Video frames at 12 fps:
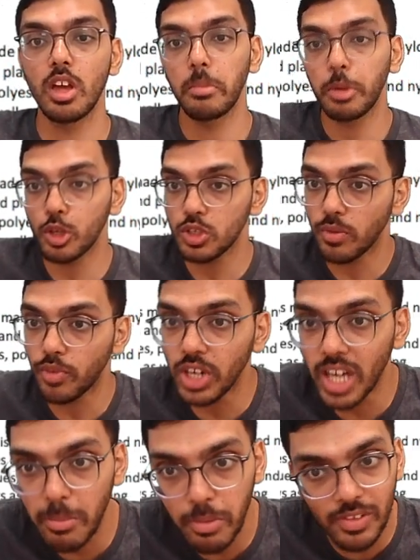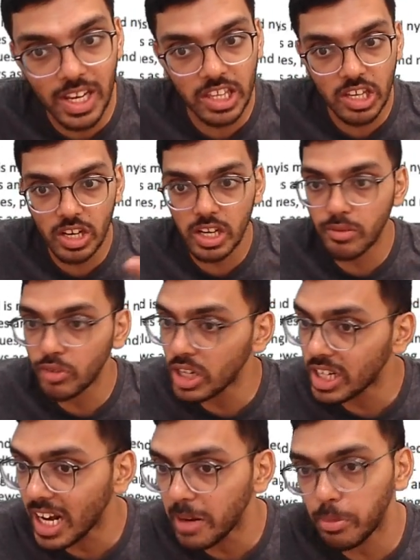because different type of leather, different
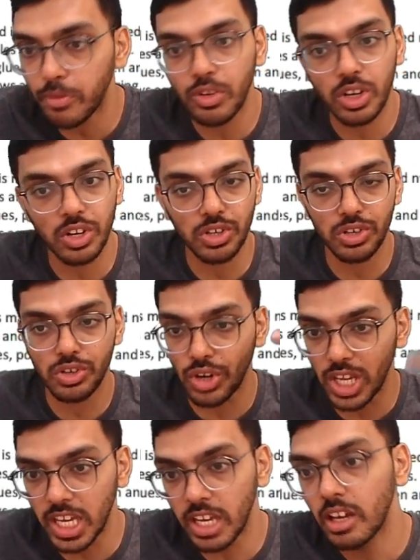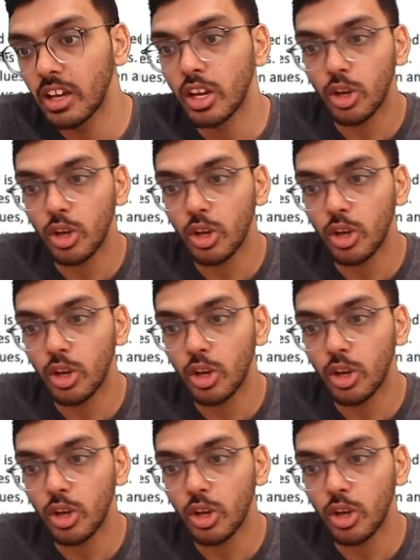type of tree,